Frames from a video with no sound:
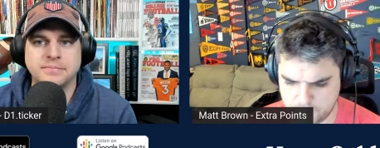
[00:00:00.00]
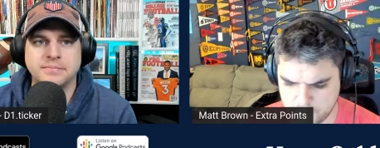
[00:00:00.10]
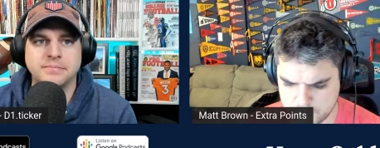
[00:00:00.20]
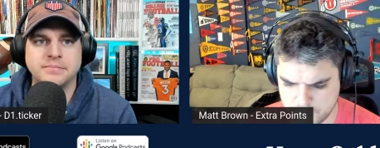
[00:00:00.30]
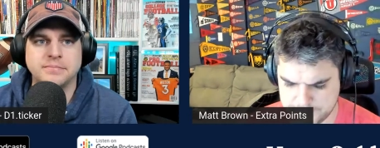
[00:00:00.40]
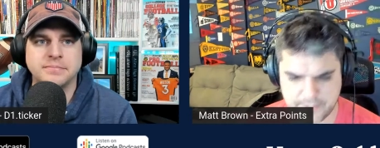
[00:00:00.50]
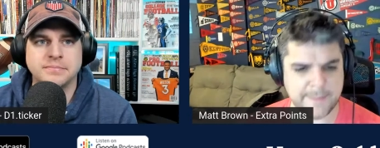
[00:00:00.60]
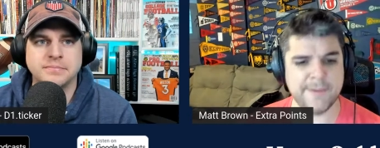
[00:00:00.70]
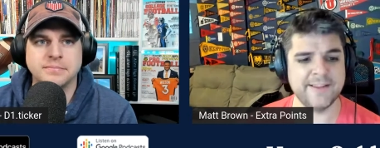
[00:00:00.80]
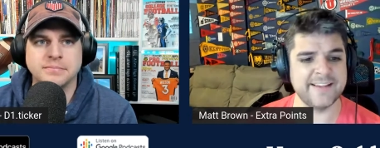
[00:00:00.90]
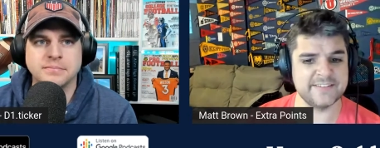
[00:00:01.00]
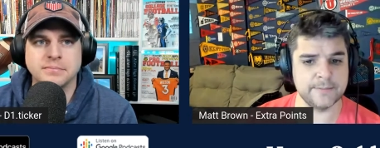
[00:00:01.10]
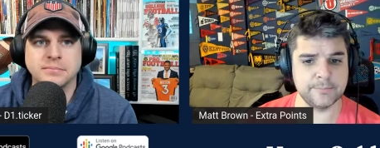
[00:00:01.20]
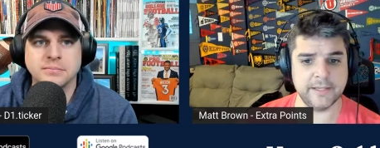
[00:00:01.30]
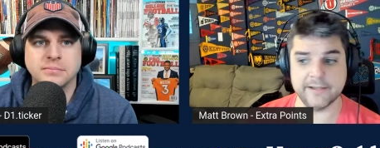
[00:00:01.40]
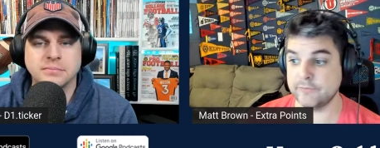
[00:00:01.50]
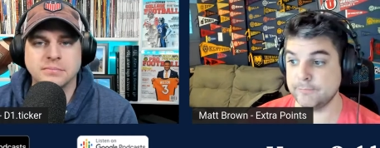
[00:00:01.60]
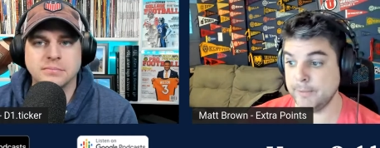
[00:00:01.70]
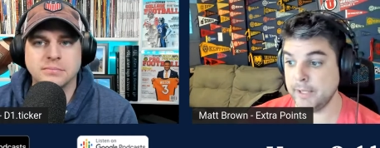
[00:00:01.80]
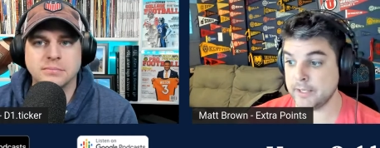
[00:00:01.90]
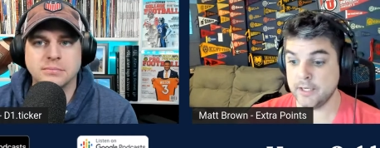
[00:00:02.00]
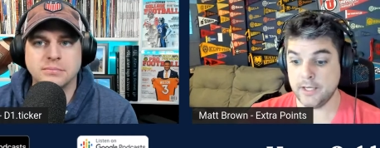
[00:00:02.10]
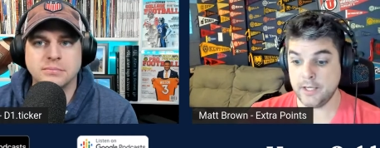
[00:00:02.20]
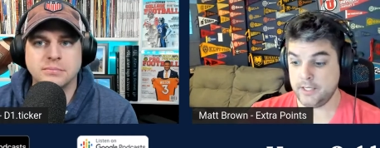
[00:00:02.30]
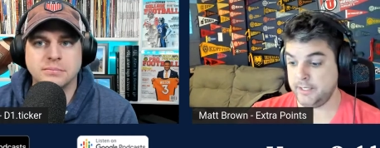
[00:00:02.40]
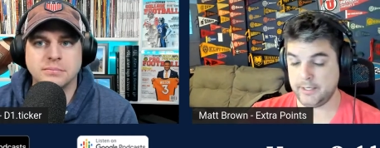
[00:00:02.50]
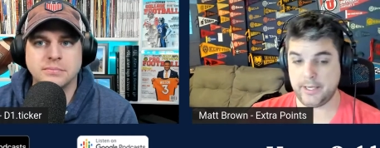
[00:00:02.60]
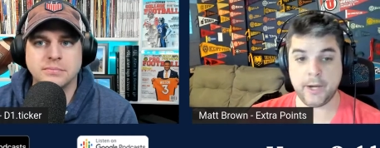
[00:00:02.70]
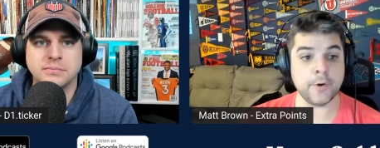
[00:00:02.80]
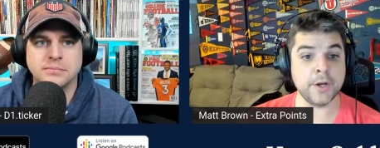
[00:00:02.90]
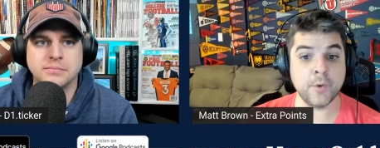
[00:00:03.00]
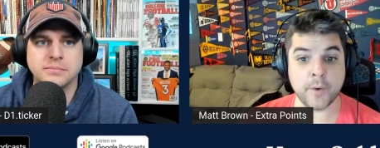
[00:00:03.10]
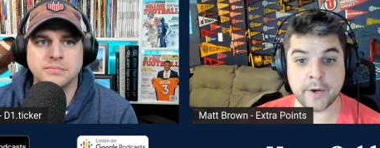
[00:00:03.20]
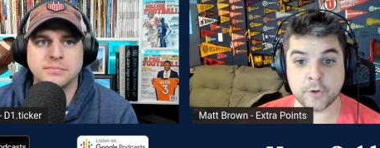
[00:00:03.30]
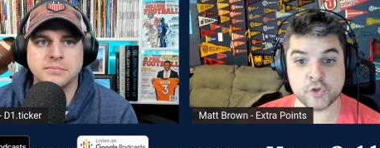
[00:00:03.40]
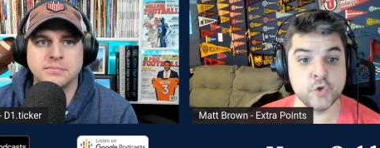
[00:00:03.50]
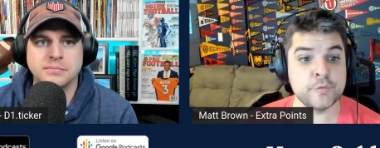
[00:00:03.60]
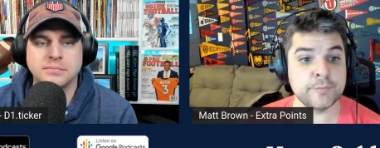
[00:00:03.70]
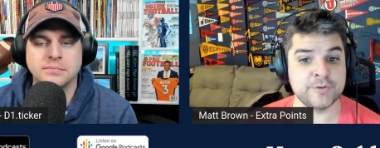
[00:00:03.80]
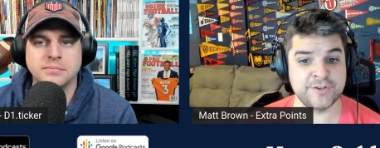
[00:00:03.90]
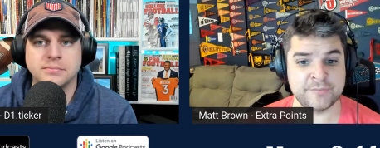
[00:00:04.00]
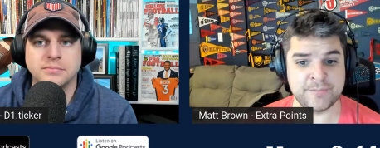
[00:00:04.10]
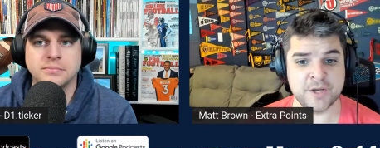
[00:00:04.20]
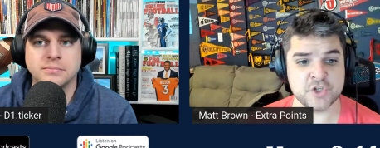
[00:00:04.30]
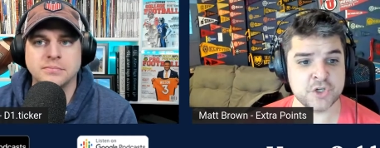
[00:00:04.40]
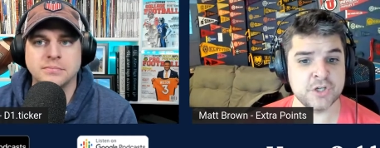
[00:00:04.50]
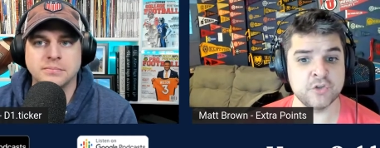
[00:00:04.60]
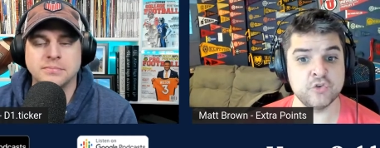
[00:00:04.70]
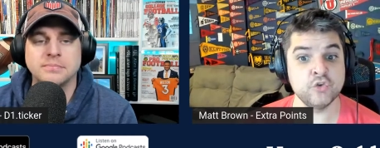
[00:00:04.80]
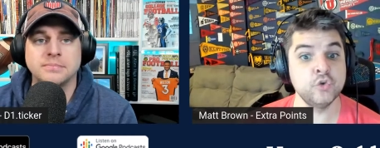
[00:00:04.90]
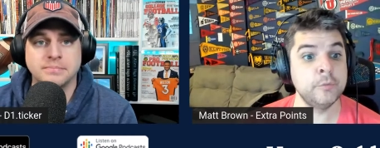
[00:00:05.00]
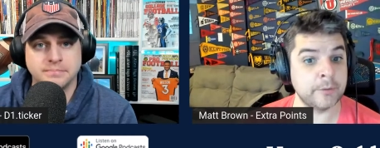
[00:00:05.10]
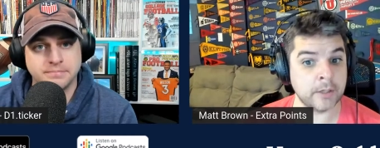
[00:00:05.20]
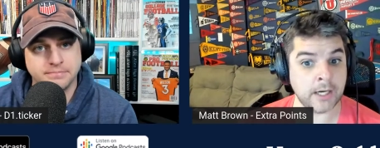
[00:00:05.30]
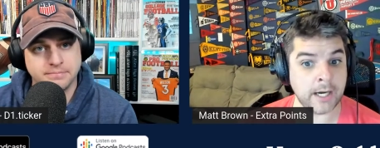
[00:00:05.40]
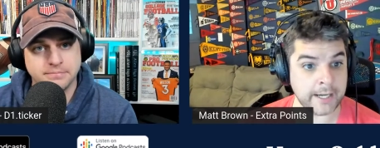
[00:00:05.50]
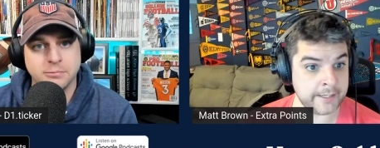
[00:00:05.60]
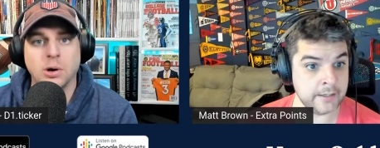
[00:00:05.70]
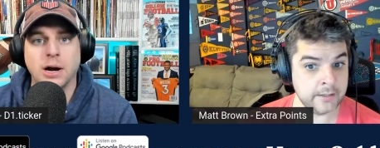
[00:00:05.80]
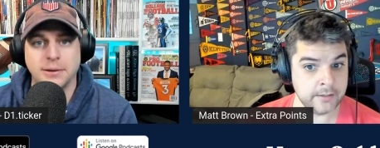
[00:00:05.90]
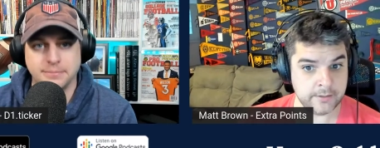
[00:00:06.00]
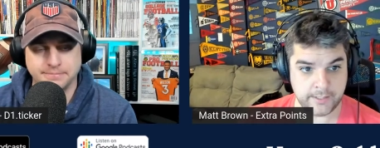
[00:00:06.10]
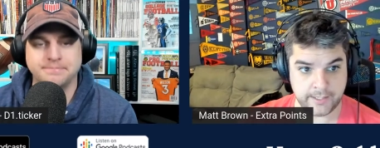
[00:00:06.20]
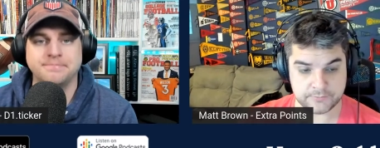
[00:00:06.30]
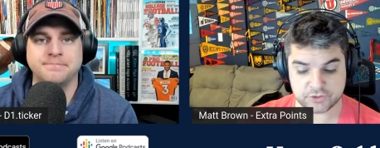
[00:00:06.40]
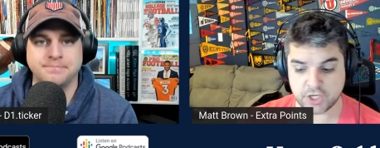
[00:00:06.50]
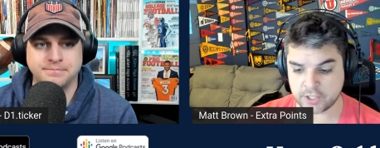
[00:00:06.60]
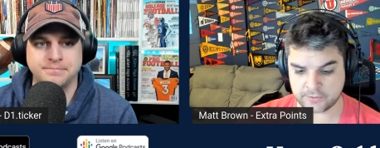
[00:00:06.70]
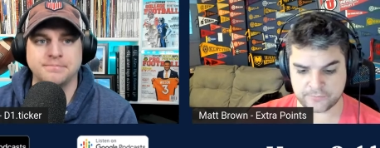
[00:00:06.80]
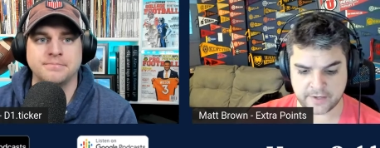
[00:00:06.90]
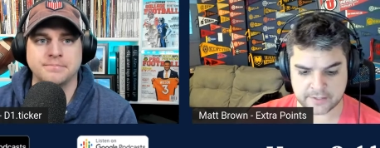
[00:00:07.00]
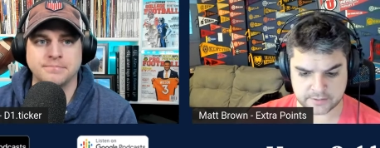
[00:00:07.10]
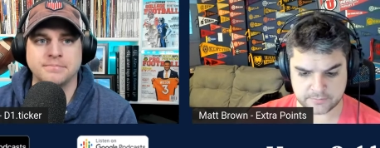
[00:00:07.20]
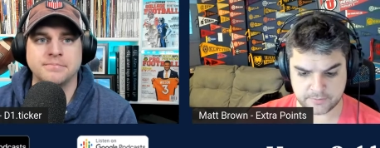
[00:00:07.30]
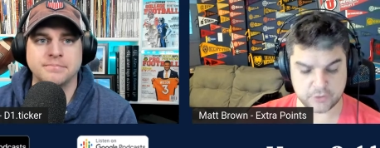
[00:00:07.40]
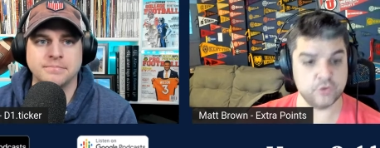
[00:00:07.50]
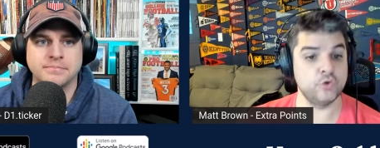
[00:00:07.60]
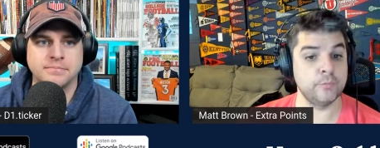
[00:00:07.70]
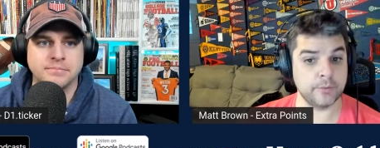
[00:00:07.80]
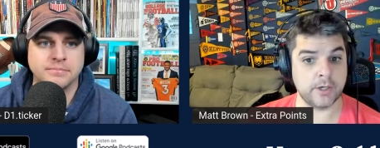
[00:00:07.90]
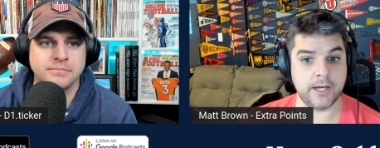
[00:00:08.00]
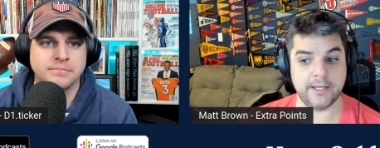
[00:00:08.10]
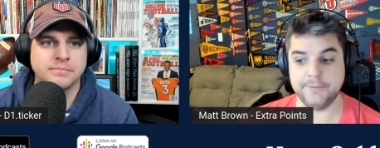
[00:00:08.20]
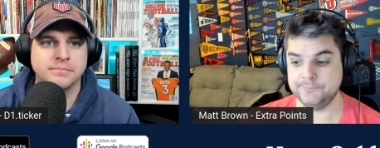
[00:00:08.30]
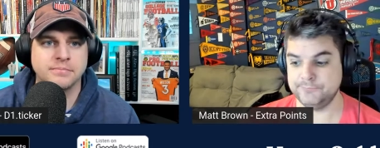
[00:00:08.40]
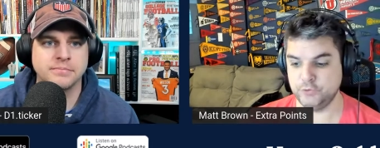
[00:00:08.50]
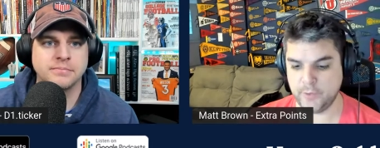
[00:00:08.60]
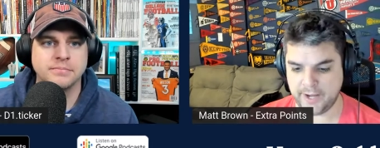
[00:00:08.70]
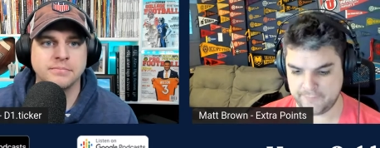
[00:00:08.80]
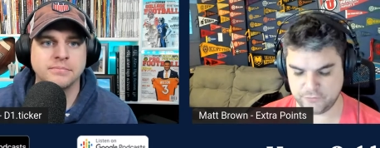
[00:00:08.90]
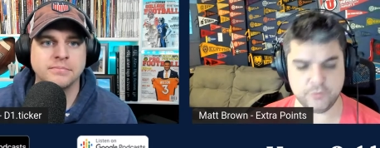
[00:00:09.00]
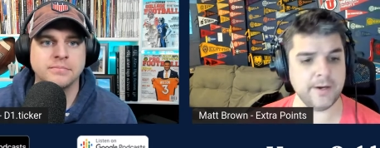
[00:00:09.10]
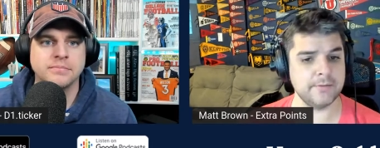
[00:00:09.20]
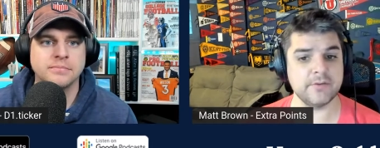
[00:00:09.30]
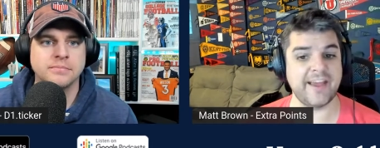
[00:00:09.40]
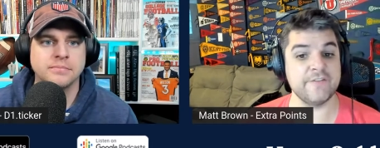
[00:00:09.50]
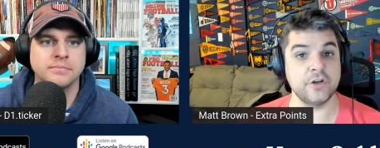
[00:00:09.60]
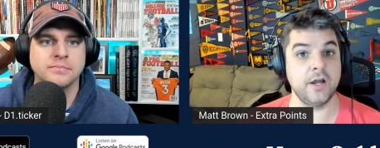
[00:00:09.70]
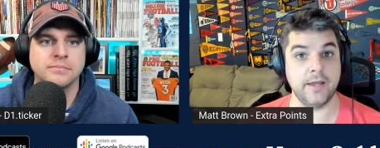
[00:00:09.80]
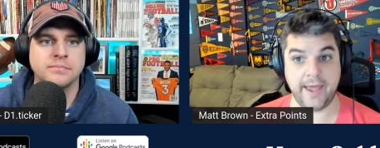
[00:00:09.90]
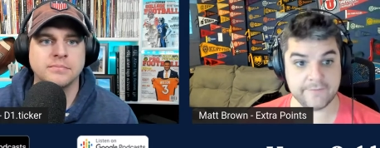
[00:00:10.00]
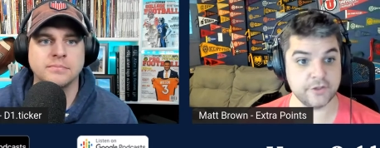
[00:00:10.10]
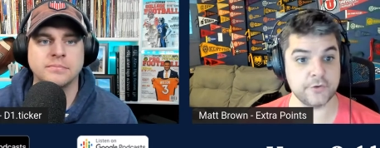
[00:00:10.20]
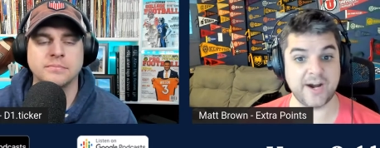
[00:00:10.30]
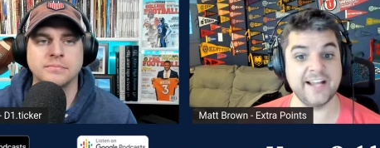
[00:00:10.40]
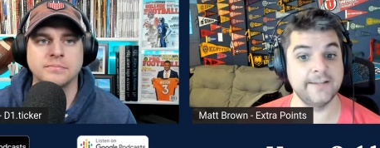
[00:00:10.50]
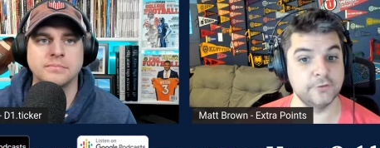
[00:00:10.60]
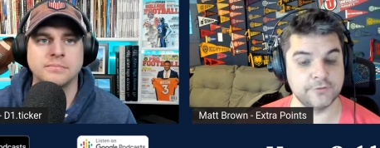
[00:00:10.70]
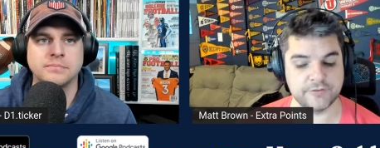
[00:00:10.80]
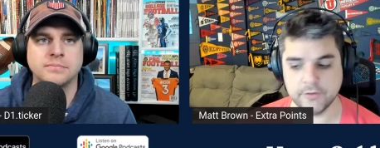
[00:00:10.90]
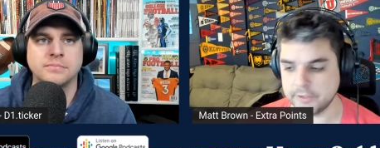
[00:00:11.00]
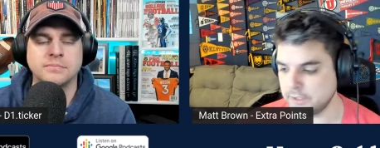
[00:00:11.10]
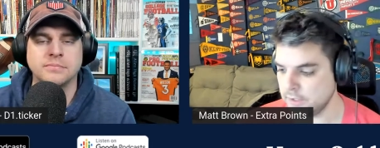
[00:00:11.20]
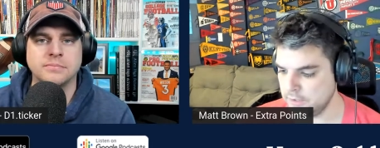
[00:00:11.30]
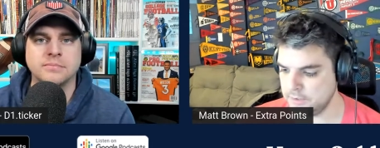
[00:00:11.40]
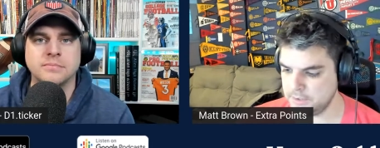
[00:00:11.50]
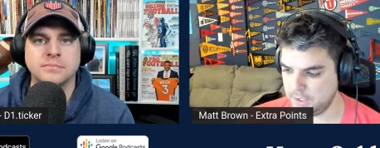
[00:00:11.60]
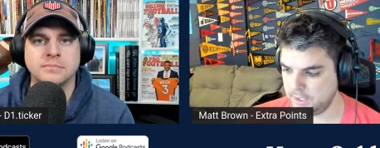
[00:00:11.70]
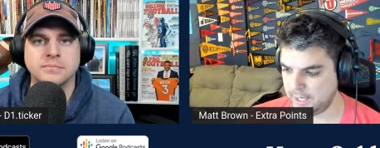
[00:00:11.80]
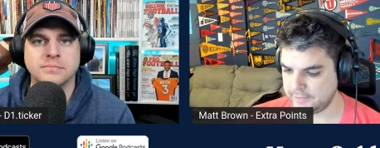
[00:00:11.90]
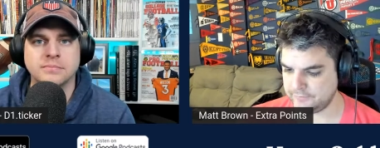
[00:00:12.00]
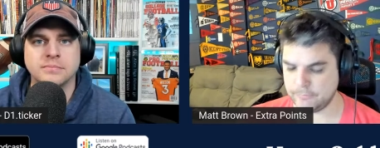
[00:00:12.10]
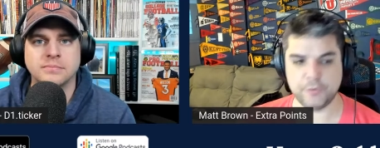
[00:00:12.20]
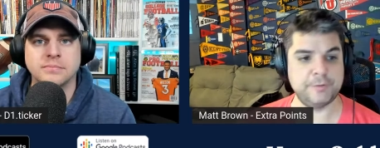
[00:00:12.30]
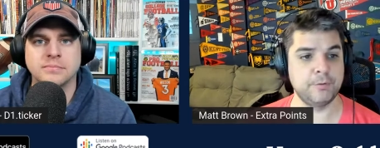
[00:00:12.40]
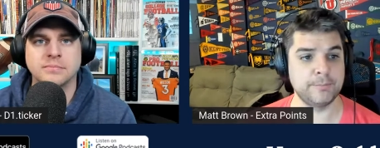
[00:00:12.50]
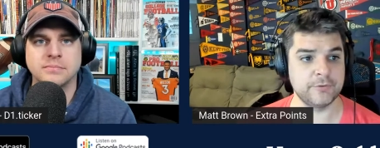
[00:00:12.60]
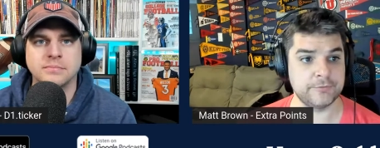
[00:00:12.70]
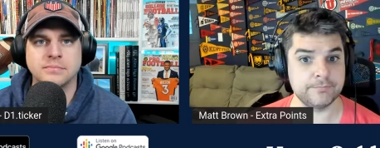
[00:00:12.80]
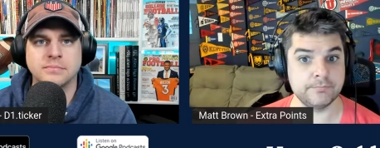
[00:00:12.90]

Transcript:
Speaker 1: the the MLS team plays, but in an area where youth participation is super high, right, and soccer fandom is super high. To have you're right to have an have another high level facility uh, as a multi-purpose